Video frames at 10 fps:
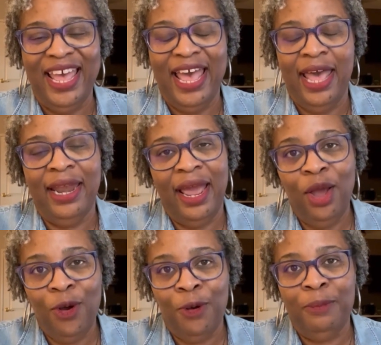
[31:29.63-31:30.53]
And I
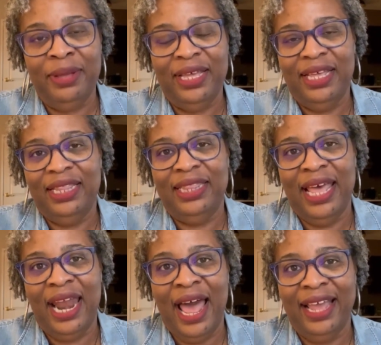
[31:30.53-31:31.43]
hope that
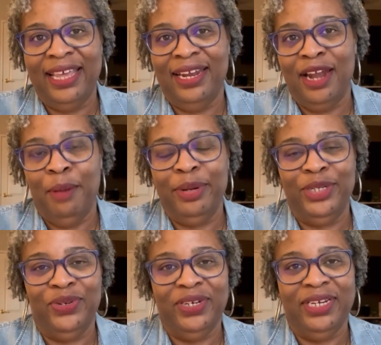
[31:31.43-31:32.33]
I get an
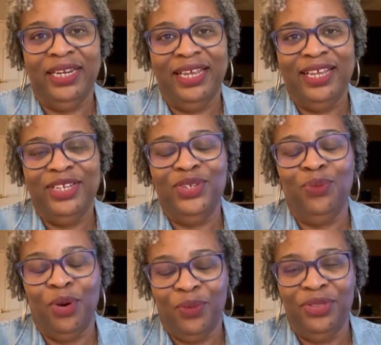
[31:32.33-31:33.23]
opportunity to
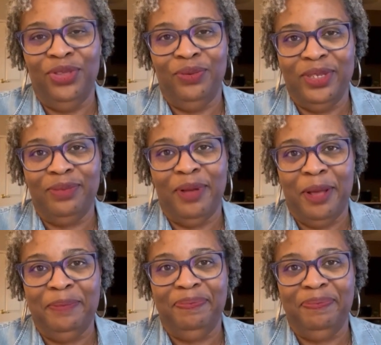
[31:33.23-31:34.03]
work with you as well.